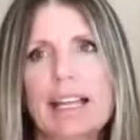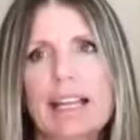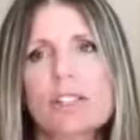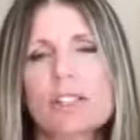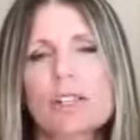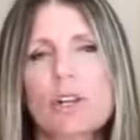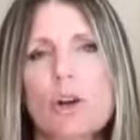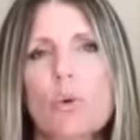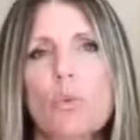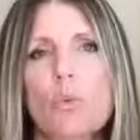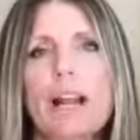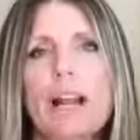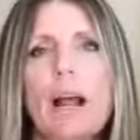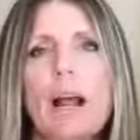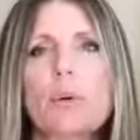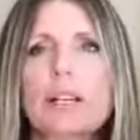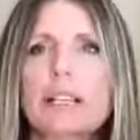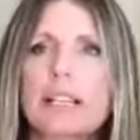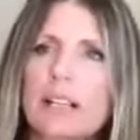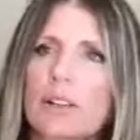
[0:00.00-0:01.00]
And so when I
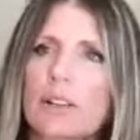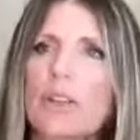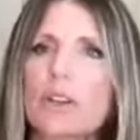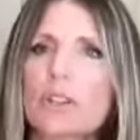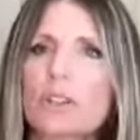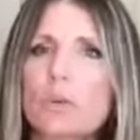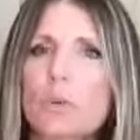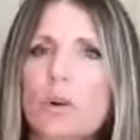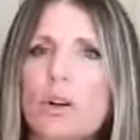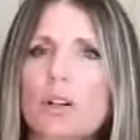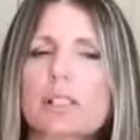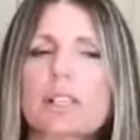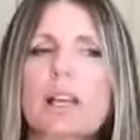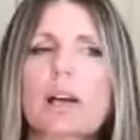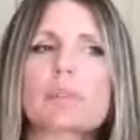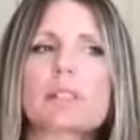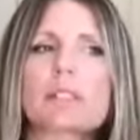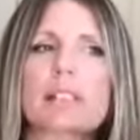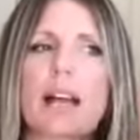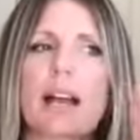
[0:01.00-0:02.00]
would hear those words,
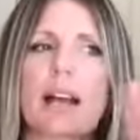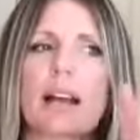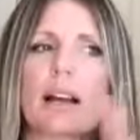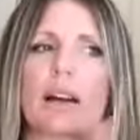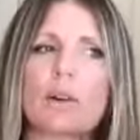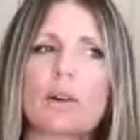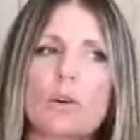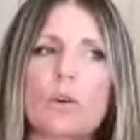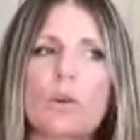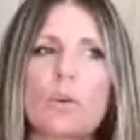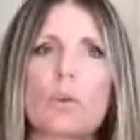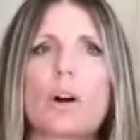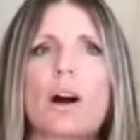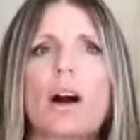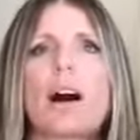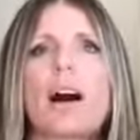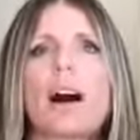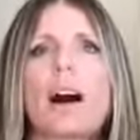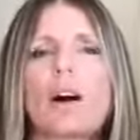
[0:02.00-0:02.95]
I was like, oh,